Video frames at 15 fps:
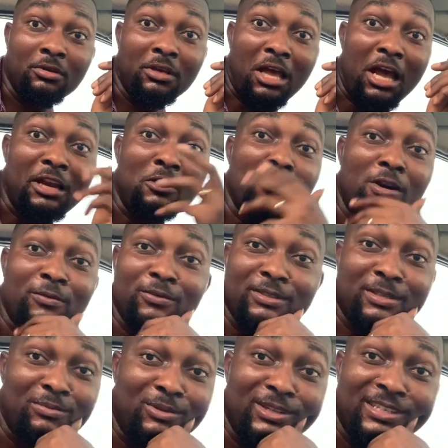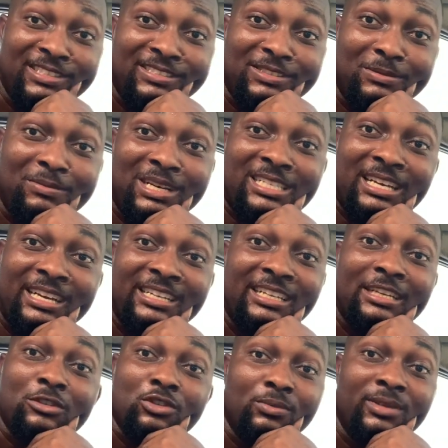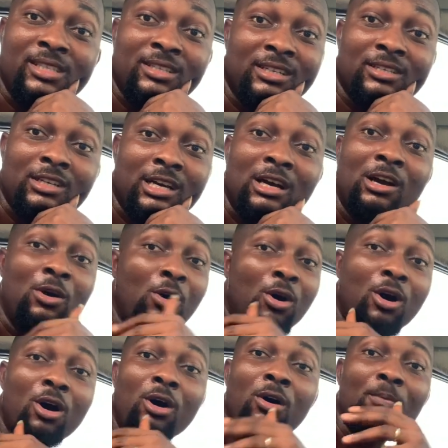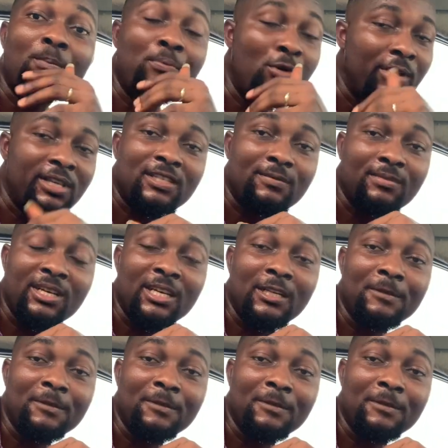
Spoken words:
I don't have to say more than this, but Charlie, the instrumentals are on point, man.